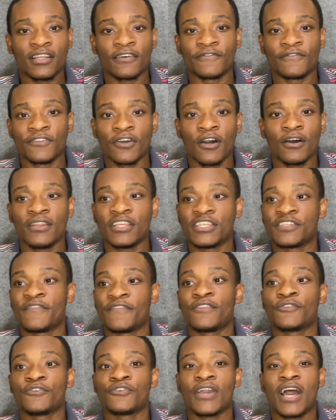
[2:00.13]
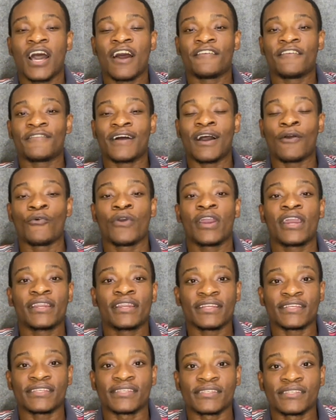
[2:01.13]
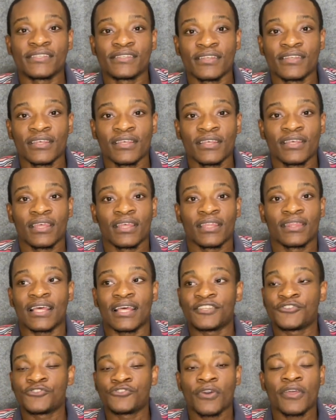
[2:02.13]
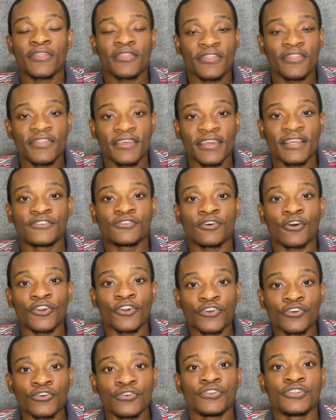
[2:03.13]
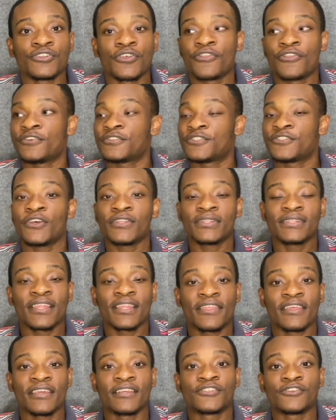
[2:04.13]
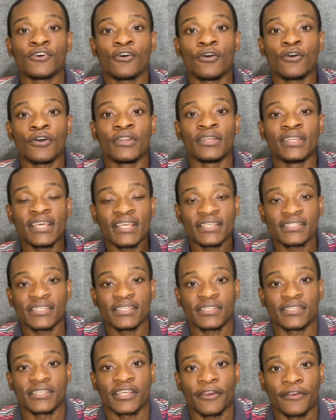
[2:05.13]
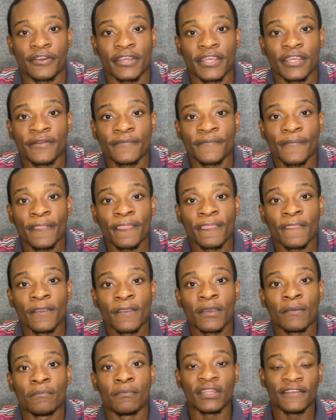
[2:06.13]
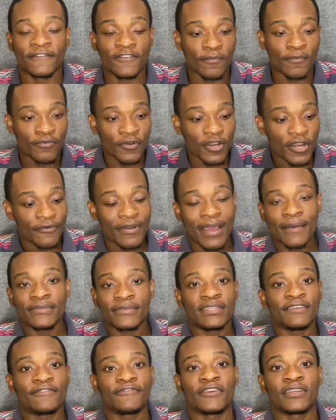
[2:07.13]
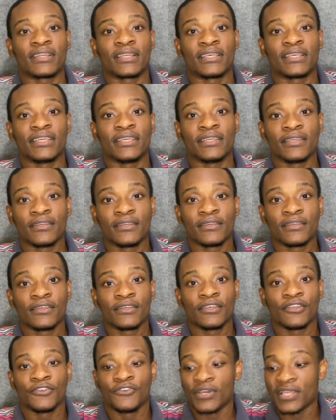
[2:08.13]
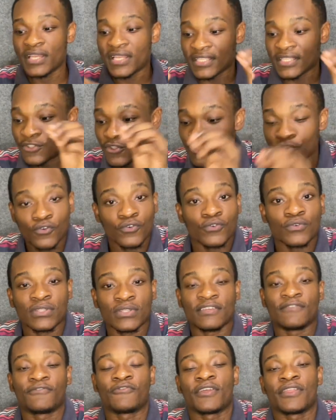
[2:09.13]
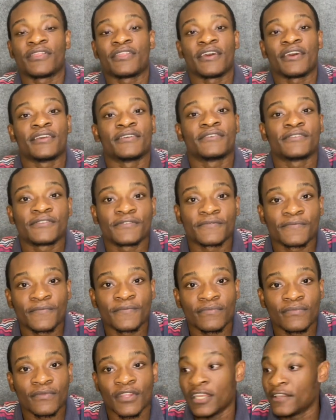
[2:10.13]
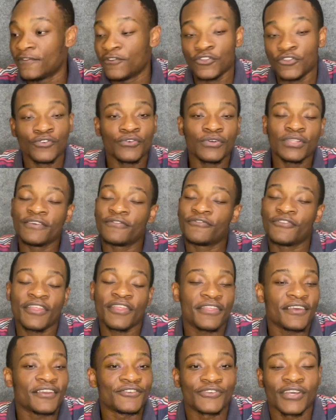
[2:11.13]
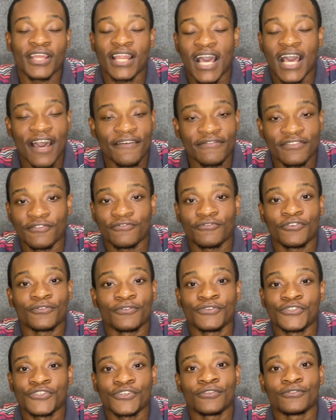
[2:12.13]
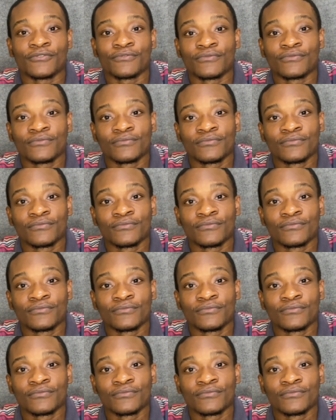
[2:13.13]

of knowledge, even though you have awareness that certain things are good, that certain things are necessary, but if you're programmed differently, you're going to do different things. And if you do different things, you're going to have different results,